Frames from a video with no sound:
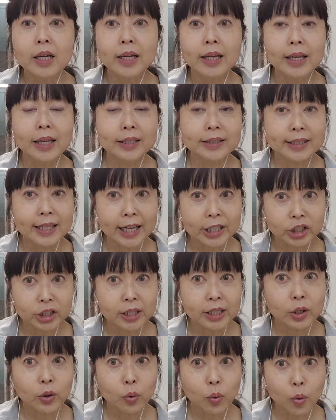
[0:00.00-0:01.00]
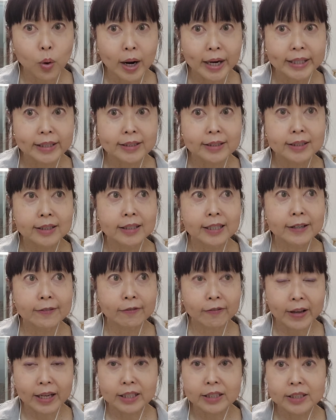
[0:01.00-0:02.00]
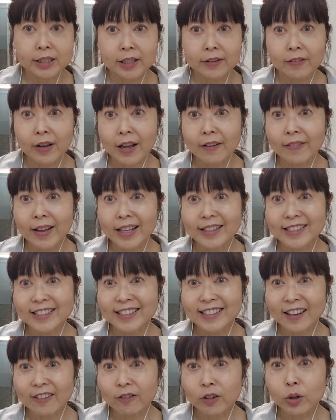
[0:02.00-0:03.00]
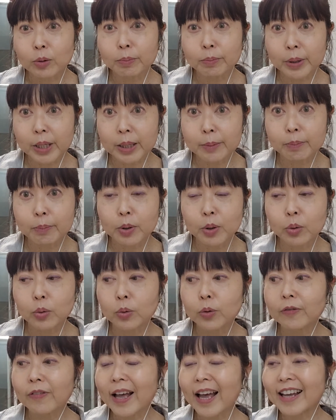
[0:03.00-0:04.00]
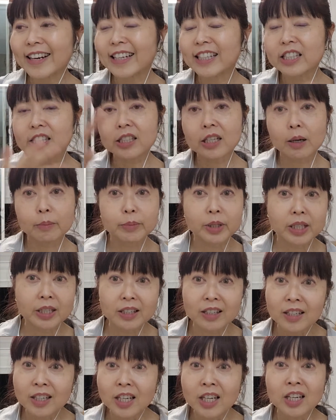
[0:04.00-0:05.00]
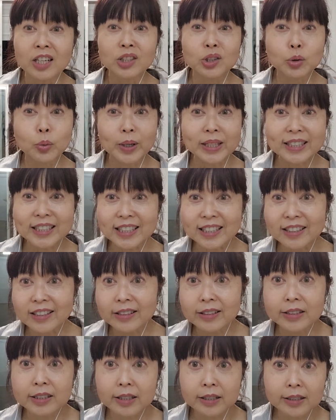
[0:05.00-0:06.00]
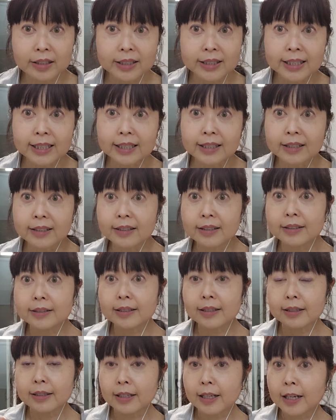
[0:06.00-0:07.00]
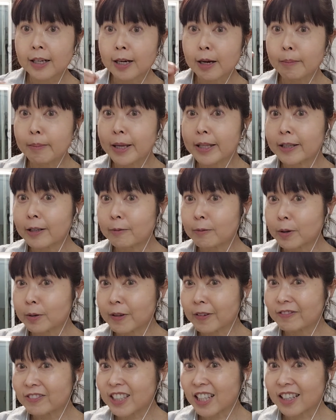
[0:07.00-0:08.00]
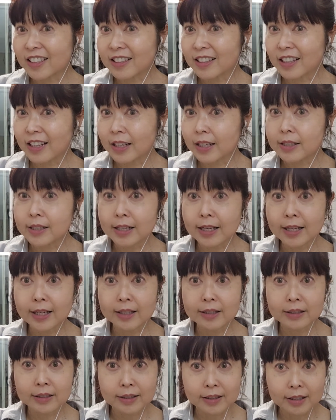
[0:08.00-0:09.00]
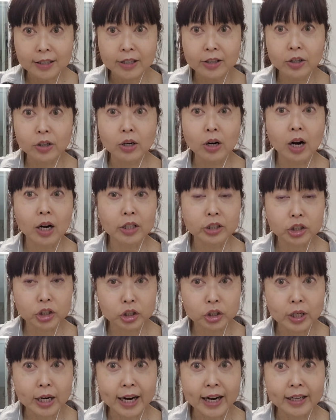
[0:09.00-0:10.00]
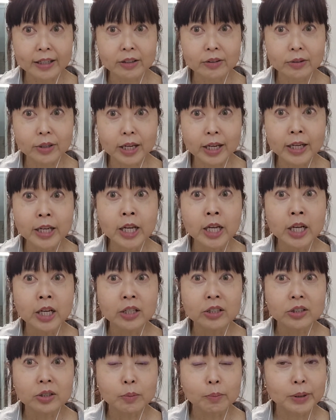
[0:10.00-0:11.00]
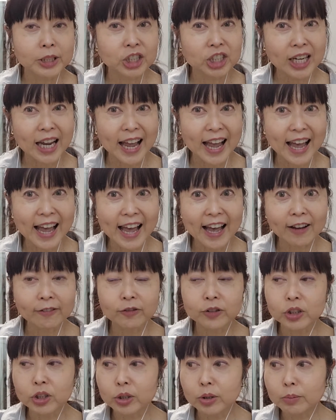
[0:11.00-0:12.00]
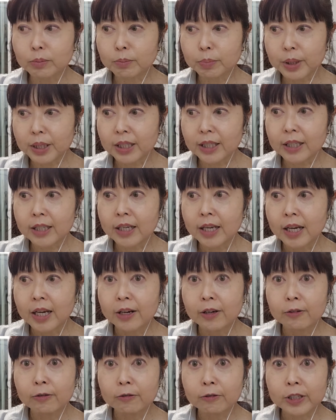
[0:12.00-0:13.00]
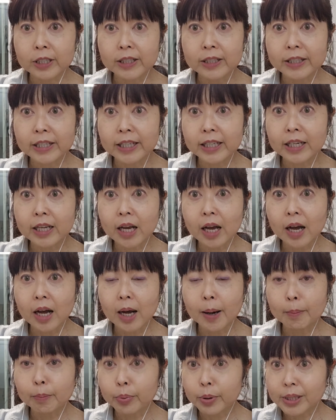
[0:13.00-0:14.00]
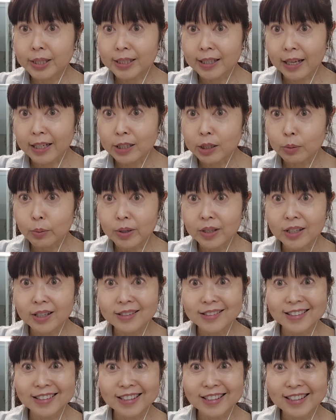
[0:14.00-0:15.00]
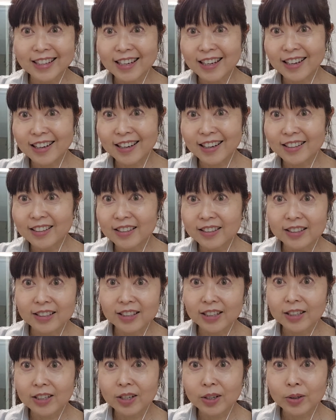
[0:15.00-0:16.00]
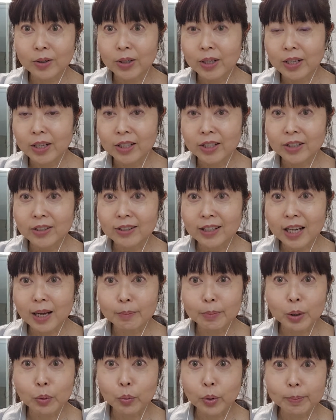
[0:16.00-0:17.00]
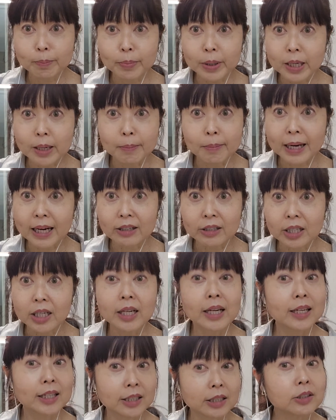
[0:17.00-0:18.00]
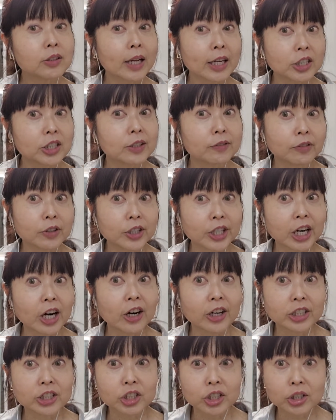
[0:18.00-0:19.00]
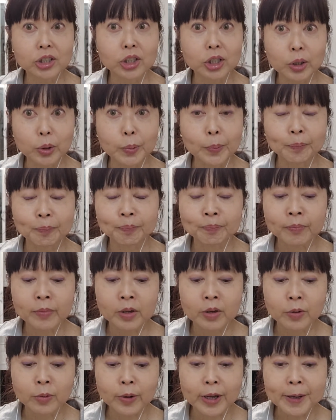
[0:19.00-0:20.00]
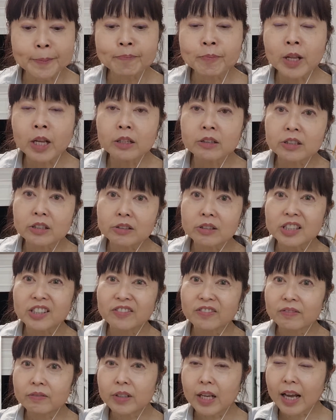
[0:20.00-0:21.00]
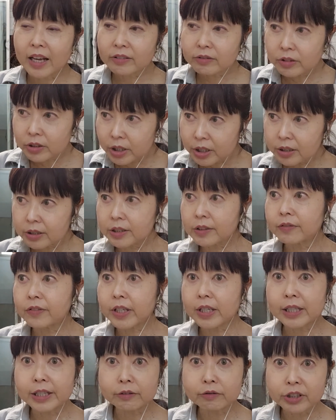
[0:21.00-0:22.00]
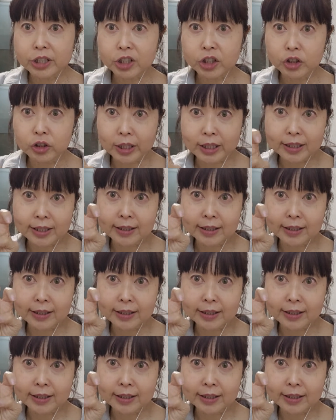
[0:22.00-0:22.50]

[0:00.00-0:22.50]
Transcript: it's actually quite effective. I've had several people who've had insomnia 20 years, 30 years, and come, and then when we've done this, and they're on track, okay? So, but you have to be really precise with this, and you can't be wimpy about it. And it's actually very hard to do, okay? So I just severely restrict the